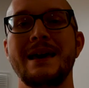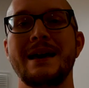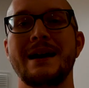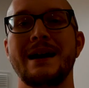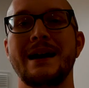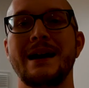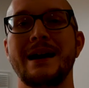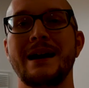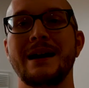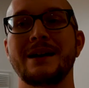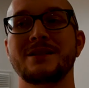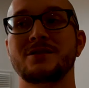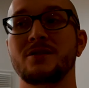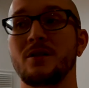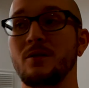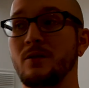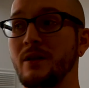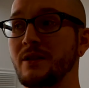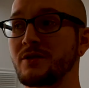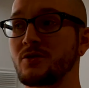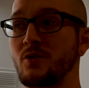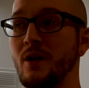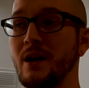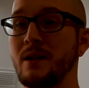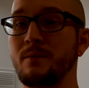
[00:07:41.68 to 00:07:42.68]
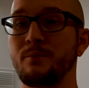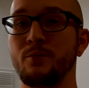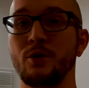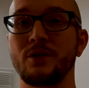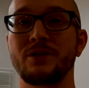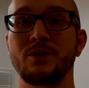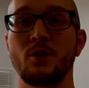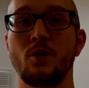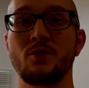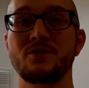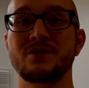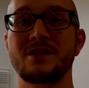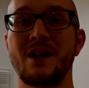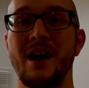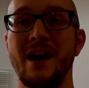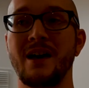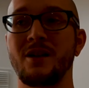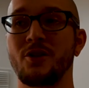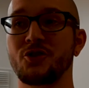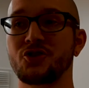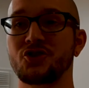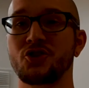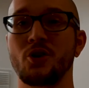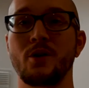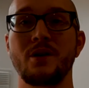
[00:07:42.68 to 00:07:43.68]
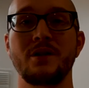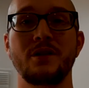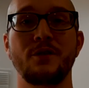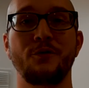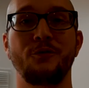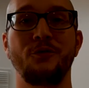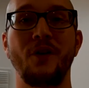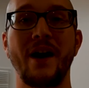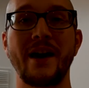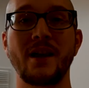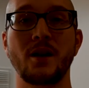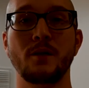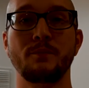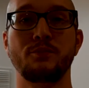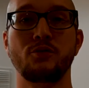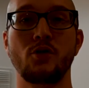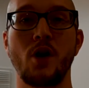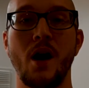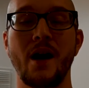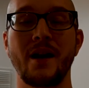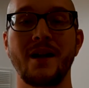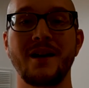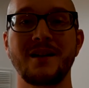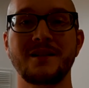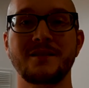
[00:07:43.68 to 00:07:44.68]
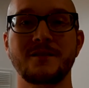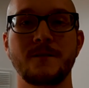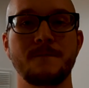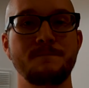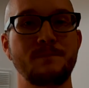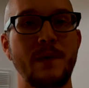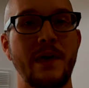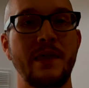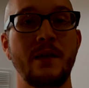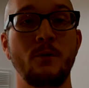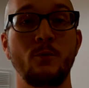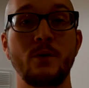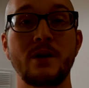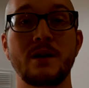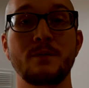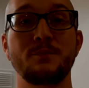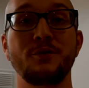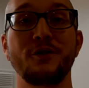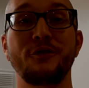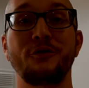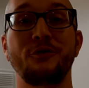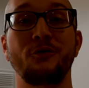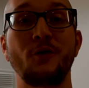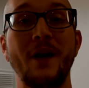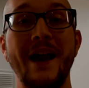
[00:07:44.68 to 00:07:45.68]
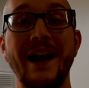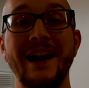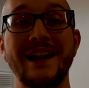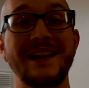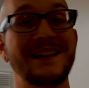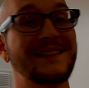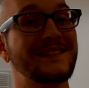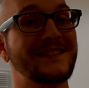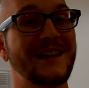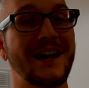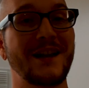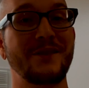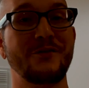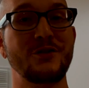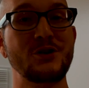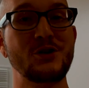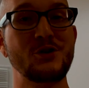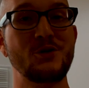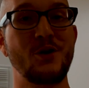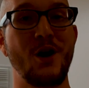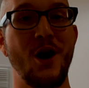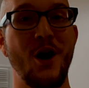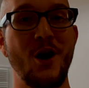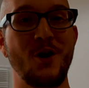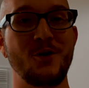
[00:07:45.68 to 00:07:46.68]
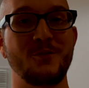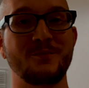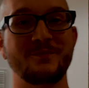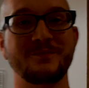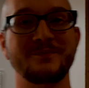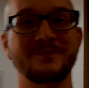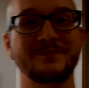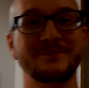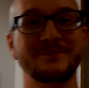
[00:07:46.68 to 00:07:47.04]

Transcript: So let's go ahead and put those on. I'll show you the final product, and then we can put Franny inside of her new home.